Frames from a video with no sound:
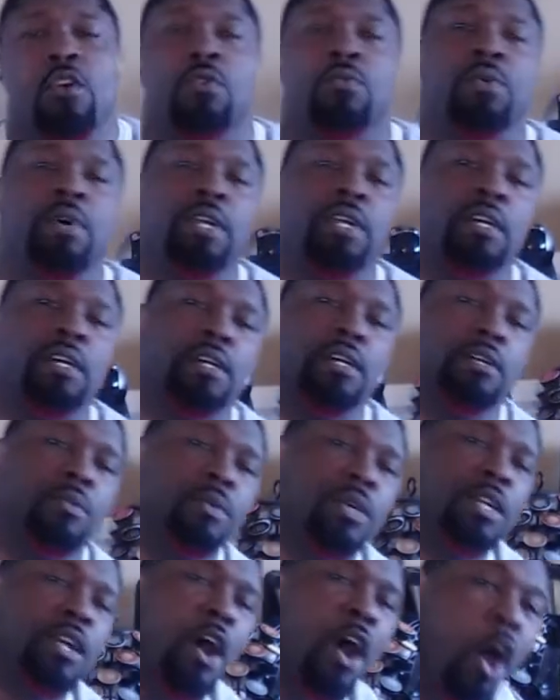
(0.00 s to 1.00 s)
with
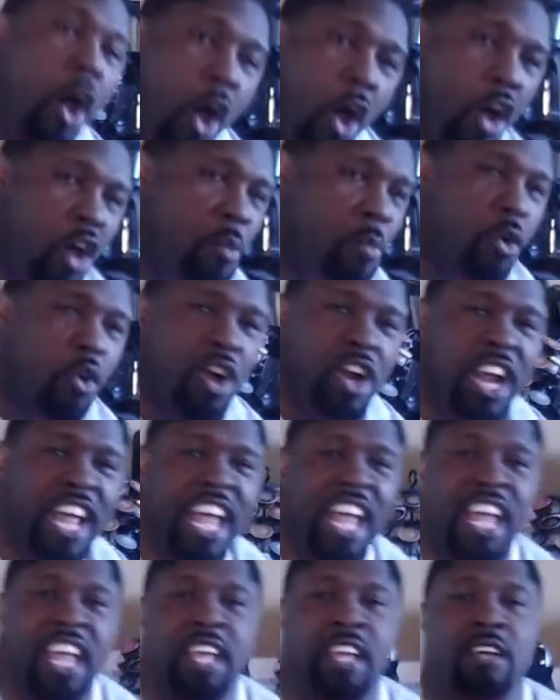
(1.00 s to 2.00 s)
an arm or a
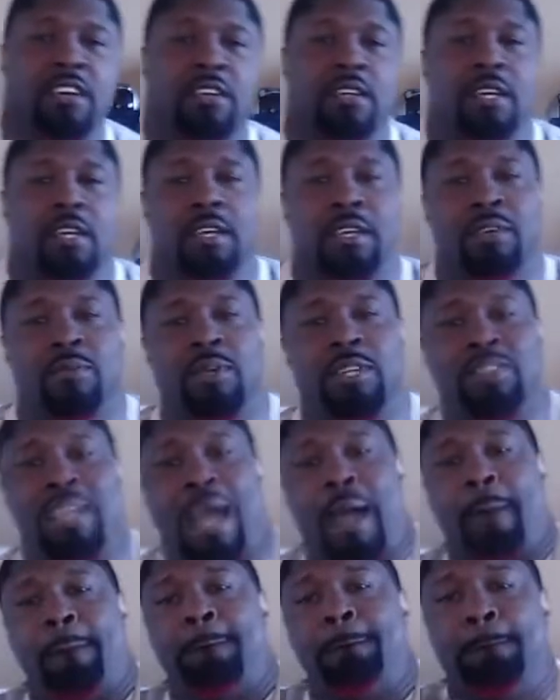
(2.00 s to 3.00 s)
leg where you
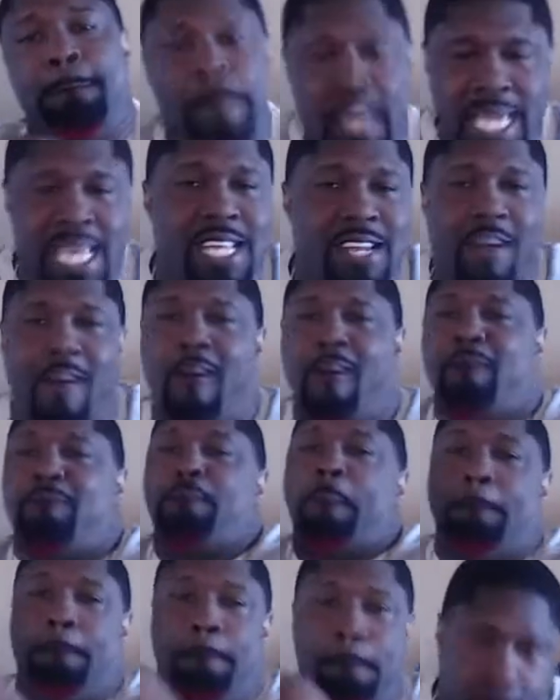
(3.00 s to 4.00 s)
got to beat it
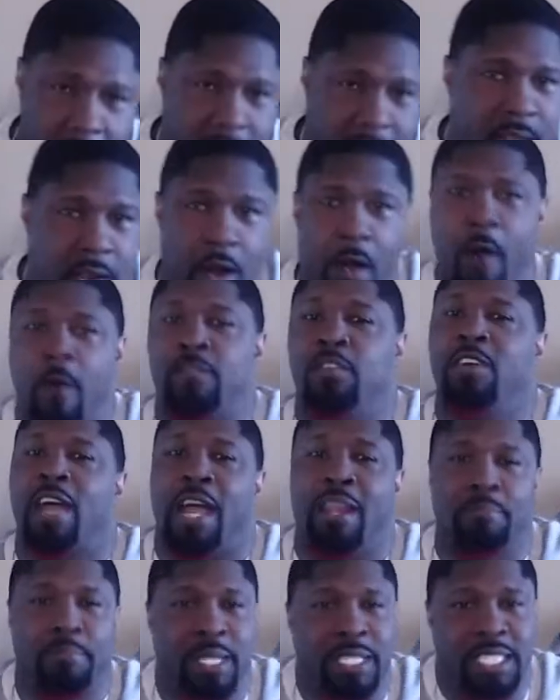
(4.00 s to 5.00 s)
off. You
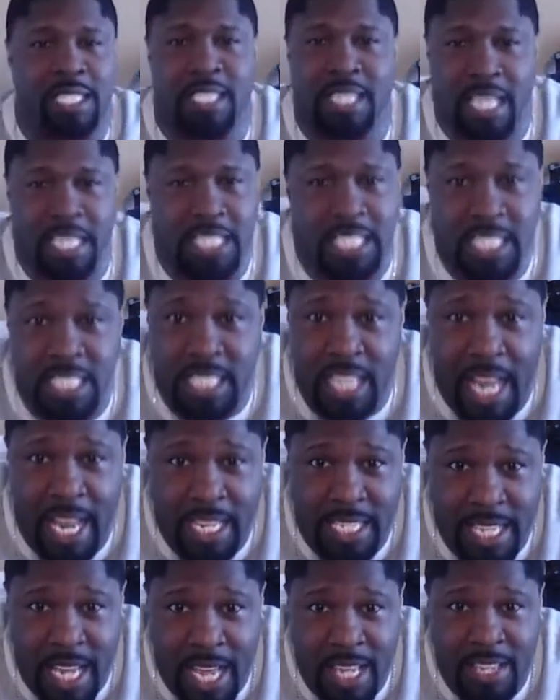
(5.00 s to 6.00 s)
got to be tenacious
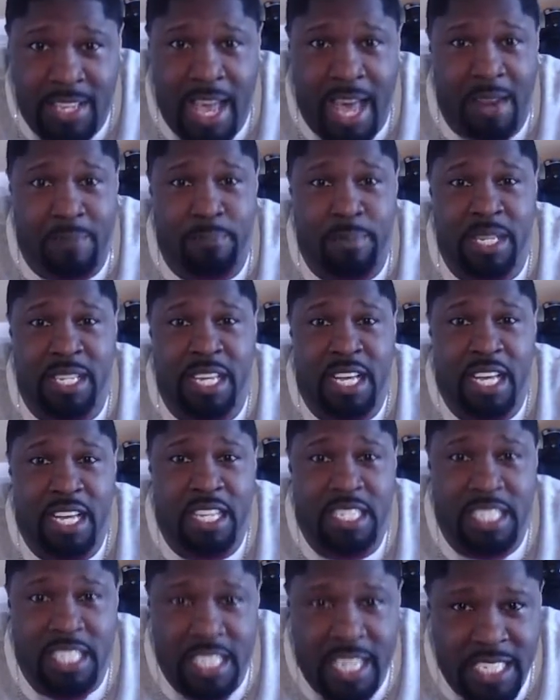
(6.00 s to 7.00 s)
like that. You got to be
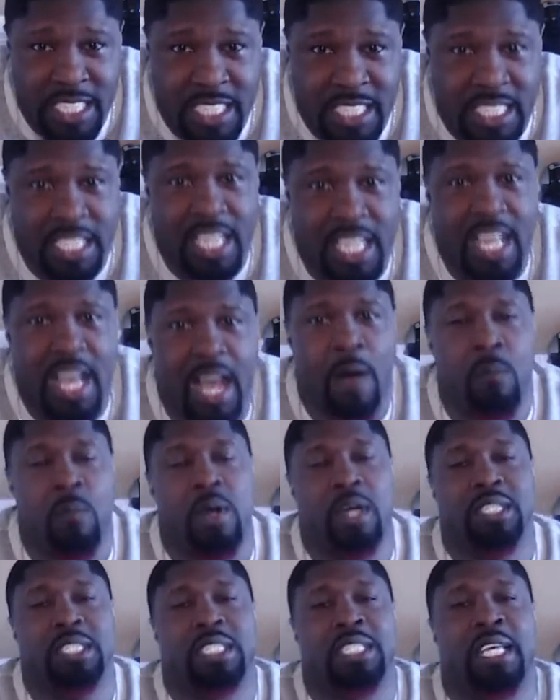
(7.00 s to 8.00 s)
tenacious. I
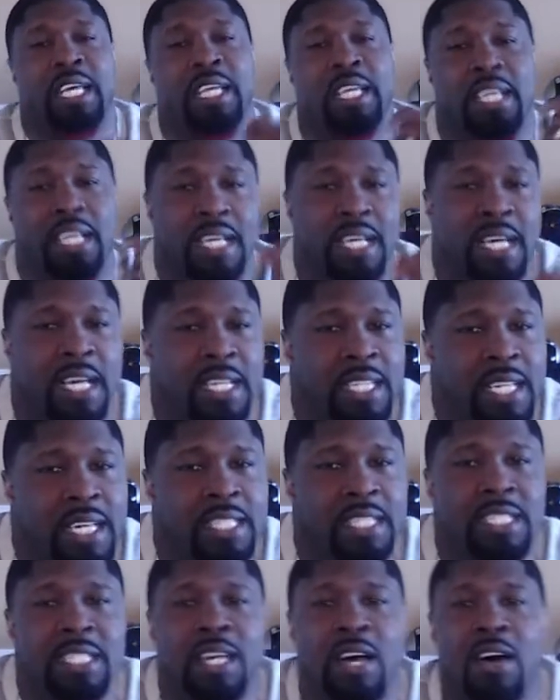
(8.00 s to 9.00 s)
want to say
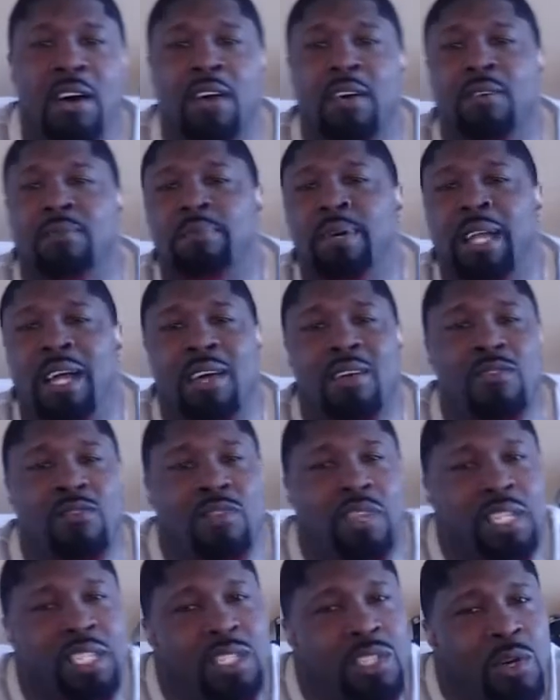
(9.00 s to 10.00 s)
another dog, but I don't
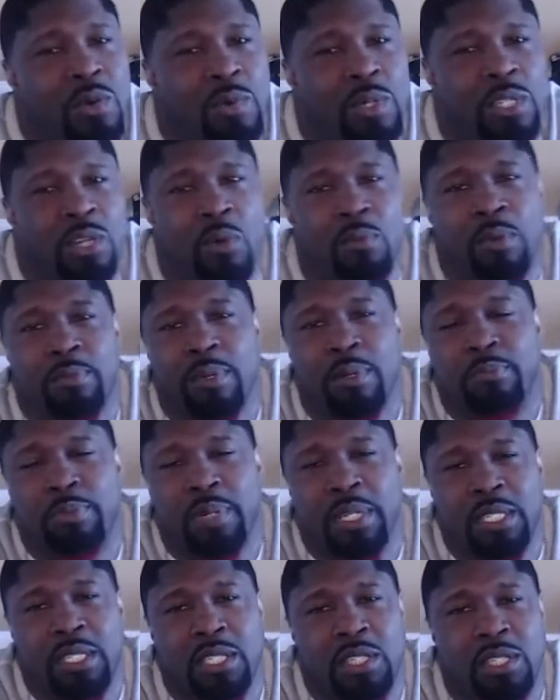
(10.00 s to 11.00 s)
really know what Doberman
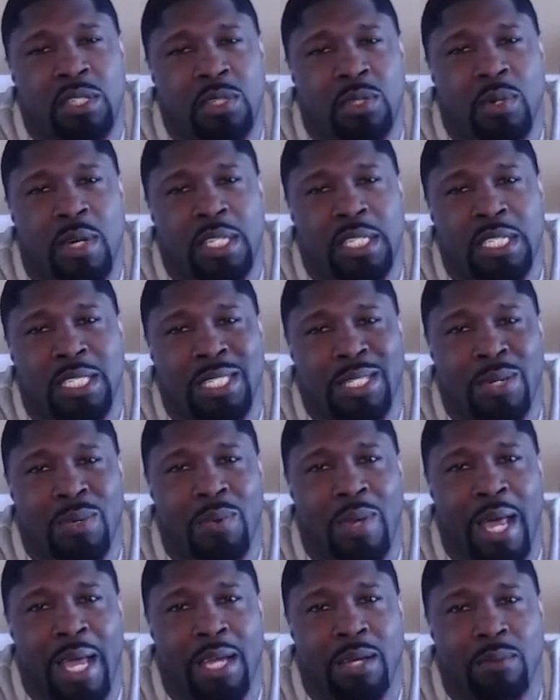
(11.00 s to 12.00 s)
Pinschers do. I just
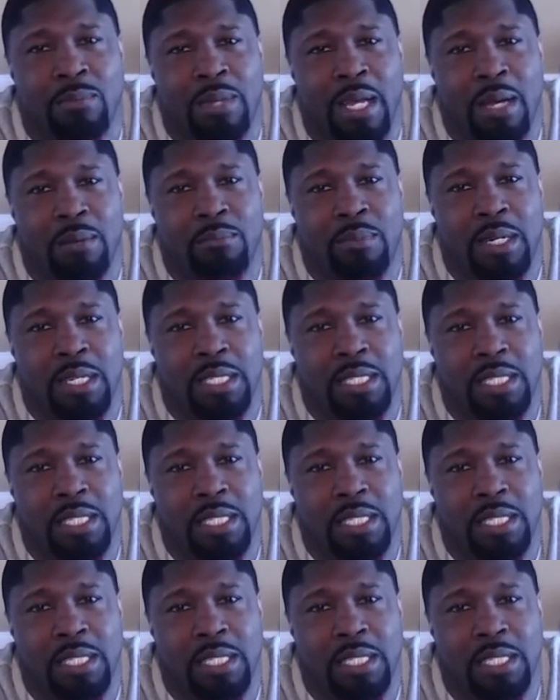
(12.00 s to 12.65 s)
don't like them that much.